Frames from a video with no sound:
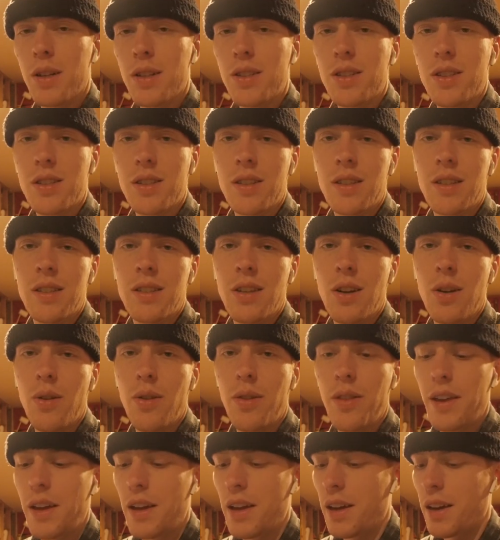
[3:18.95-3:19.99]
It's just its own
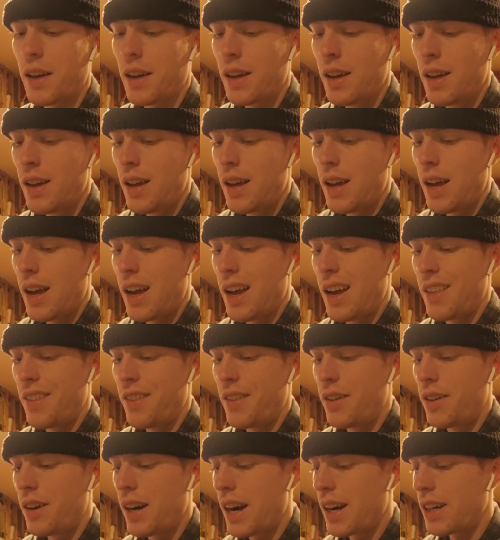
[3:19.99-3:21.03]
thing. And
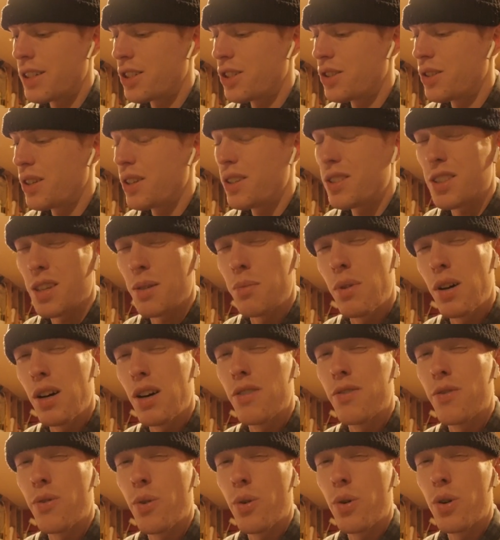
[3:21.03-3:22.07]
they're actually
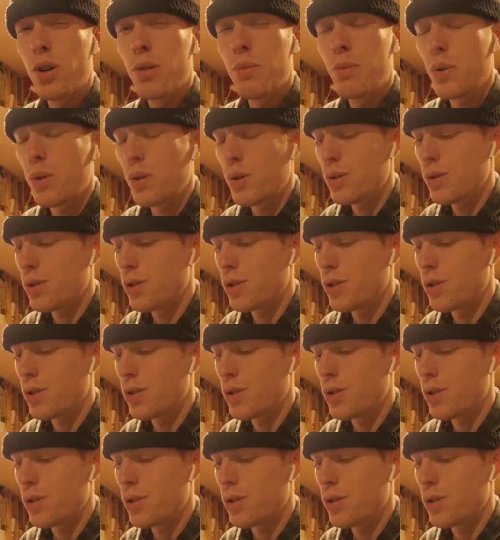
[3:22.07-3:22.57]
somewhat affordable,